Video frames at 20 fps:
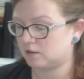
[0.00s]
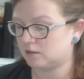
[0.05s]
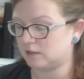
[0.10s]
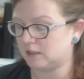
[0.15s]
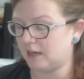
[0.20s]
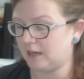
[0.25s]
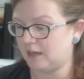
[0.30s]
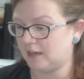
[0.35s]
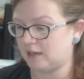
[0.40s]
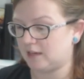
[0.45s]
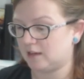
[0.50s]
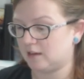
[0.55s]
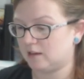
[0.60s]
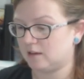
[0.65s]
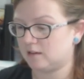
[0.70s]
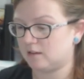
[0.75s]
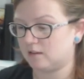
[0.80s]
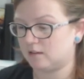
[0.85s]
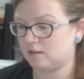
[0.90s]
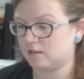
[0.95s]
like
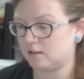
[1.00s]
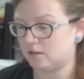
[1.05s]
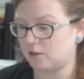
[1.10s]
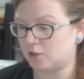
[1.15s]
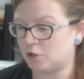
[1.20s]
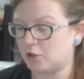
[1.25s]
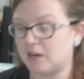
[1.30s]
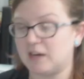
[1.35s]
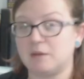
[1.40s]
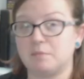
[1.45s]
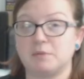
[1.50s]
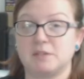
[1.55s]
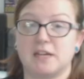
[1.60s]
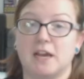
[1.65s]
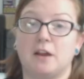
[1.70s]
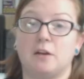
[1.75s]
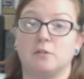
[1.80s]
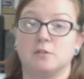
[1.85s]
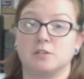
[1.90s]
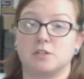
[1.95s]
grated
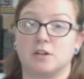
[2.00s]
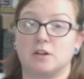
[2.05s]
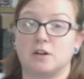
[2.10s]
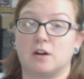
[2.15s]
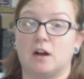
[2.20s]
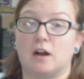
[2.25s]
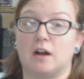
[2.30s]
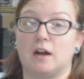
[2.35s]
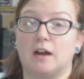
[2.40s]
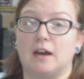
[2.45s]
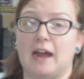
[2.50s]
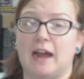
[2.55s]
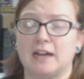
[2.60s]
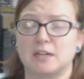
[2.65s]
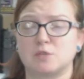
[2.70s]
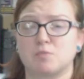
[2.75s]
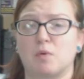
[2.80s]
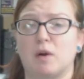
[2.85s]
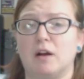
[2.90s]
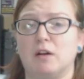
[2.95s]
potatoes or uh,
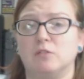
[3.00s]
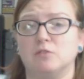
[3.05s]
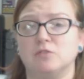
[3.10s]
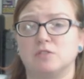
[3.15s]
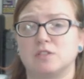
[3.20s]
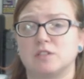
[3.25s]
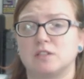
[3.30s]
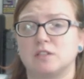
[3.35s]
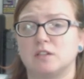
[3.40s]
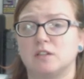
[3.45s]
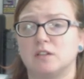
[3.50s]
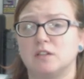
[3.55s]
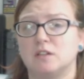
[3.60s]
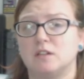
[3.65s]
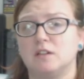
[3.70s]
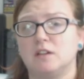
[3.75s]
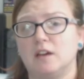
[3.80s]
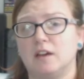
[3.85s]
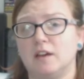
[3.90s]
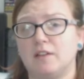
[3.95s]
hash browns
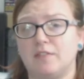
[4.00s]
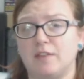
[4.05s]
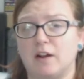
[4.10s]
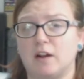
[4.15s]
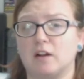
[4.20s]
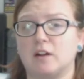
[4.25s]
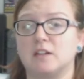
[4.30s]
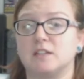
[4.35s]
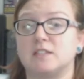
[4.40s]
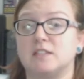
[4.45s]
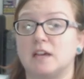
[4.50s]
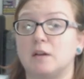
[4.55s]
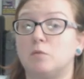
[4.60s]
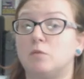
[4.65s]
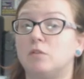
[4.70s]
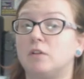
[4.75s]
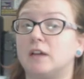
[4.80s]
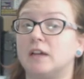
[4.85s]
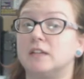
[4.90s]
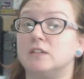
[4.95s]
in there because they
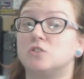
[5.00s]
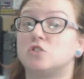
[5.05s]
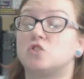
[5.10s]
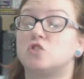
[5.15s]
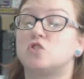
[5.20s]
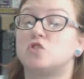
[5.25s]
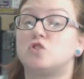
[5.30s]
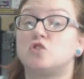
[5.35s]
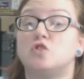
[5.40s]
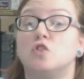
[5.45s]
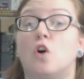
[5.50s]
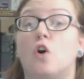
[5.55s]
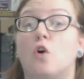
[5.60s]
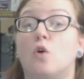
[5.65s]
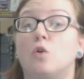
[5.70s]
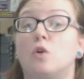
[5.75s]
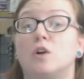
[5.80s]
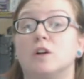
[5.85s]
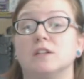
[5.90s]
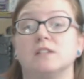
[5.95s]
will get
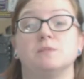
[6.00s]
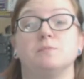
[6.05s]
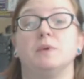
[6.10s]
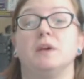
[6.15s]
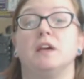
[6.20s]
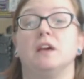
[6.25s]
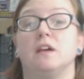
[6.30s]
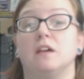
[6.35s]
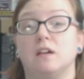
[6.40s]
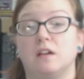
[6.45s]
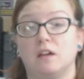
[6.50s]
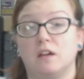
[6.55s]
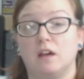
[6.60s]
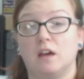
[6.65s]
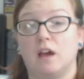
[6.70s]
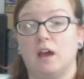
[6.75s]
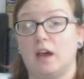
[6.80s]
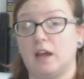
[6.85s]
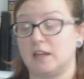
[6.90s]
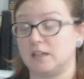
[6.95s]
so crispy
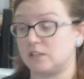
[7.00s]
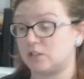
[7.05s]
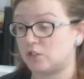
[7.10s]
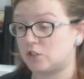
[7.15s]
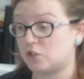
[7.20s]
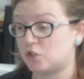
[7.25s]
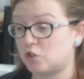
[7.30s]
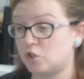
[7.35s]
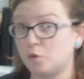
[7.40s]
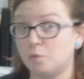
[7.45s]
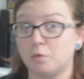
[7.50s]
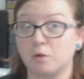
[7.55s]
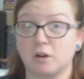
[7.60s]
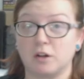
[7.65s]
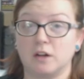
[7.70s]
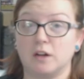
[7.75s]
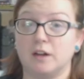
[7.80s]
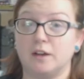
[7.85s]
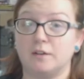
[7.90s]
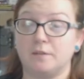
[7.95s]
and it's super
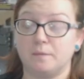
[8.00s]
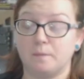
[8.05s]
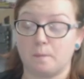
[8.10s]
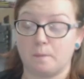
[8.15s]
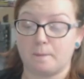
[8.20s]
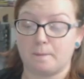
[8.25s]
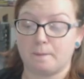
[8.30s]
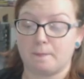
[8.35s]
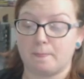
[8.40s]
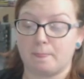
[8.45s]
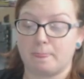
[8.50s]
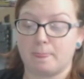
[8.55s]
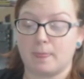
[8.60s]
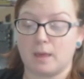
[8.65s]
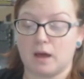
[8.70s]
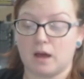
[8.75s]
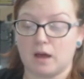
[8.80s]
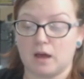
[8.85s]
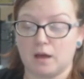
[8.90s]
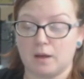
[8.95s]
good.
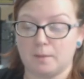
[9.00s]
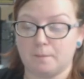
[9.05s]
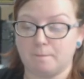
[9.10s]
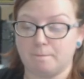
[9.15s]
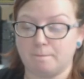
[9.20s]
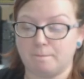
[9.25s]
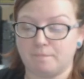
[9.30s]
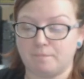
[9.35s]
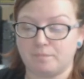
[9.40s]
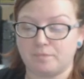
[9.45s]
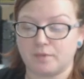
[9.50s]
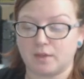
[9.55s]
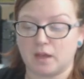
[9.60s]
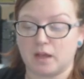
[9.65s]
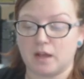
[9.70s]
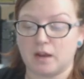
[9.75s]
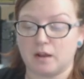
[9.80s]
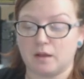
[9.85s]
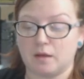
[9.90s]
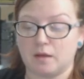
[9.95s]
Um,
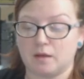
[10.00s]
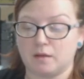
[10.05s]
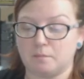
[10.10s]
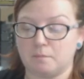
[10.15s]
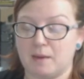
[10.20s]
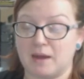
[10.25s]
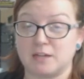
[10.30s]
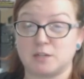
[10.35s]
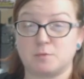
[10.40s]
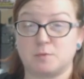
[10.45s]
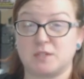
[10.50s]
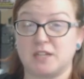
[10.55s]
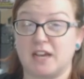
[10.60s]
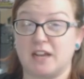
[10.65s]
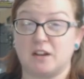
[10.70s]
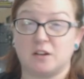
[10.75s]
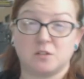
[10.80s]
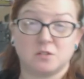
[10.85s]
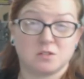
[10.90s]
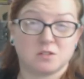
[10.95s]
and uh, mashed
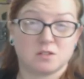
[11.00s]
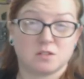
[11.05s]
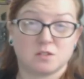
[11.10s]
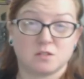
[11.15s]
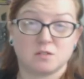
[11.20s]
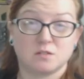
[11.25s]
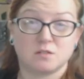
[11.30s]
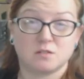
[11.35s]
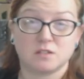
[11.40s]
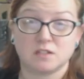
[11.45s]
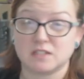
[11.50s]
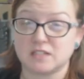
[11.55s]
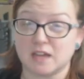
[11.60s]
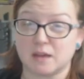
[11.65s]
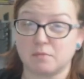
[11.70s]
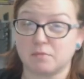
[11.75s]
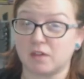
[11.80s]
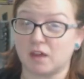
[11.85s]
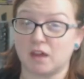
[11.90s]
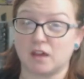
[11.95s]
potatoes, the
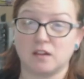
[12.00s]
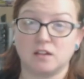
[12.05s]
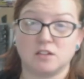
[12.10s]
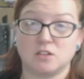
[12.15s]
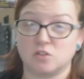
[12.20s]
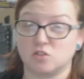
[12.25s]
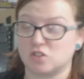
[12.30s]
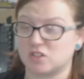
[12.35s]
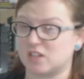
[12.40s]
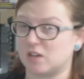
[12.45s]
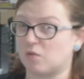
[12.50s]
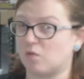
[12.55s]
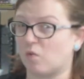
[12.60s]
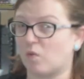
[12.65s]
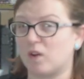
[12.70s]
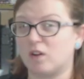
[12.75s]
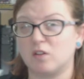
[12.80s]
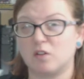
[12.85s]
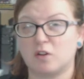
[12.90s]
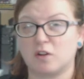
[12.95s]
same thing. Those will just get
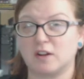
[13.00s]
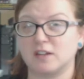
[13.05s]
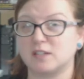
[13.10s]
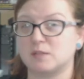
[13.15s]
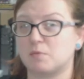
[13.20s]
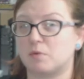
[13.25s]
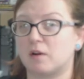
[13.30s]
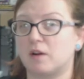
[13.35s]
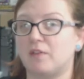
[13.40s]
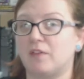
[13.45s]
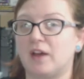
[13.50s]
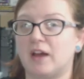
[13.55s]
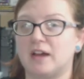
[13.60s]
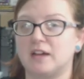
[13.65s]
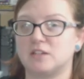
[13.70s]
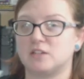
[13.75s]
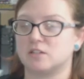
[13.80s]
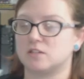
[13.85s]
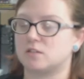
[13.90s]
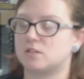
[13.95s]
real crisp around the
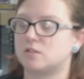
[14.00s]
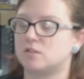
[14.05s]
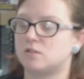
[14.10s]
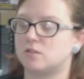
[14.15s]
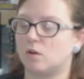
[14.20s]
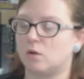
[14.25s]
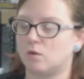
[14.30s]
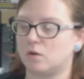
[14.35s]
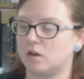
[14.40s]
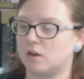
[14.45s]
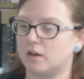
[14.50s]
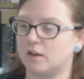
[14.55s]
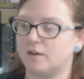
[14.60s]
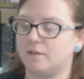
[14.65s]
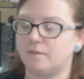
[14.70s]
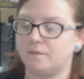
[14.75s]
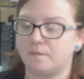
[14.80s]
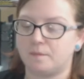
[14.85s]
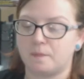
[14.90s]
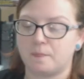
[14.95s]
edge. It's so good.